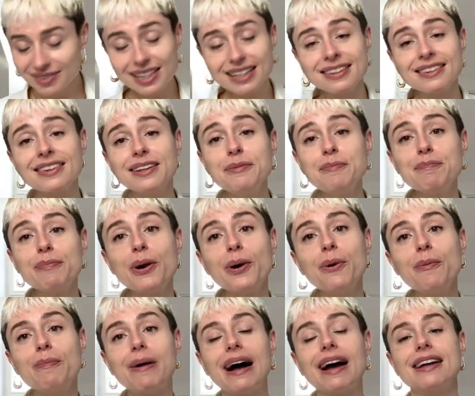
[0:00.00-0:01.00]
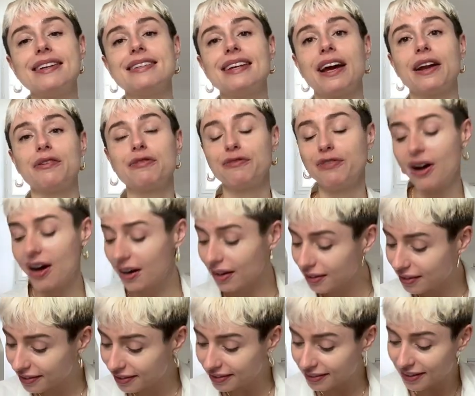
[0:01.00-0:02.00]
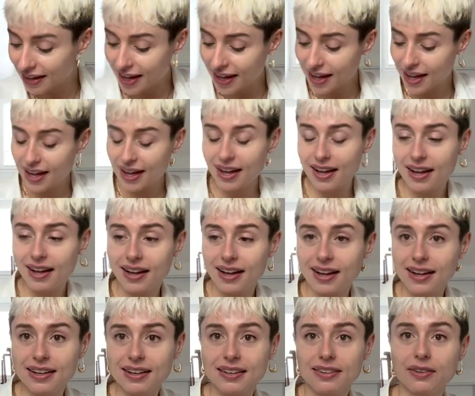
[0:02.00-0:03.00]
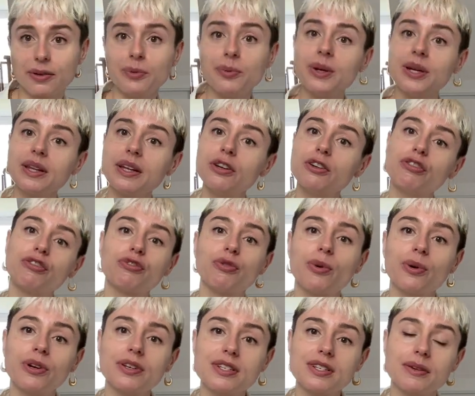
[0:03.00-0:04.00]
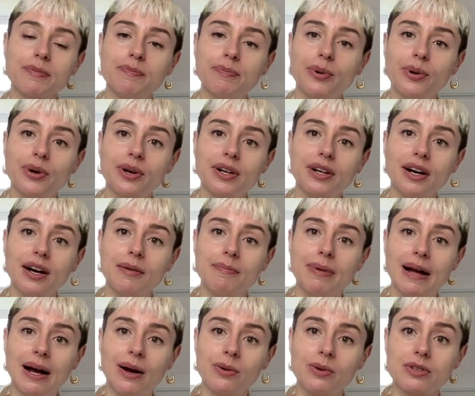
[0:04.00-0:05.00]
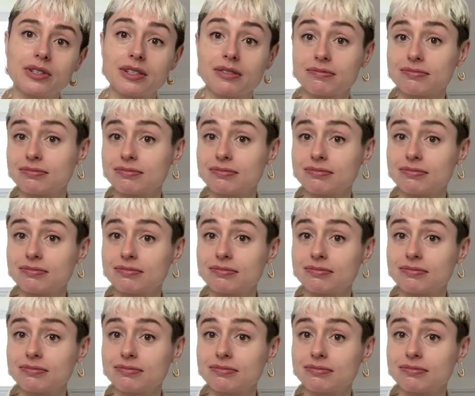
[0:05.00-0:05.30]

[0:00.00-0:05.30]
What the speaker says: Limbo by Dan Fox is a really short book about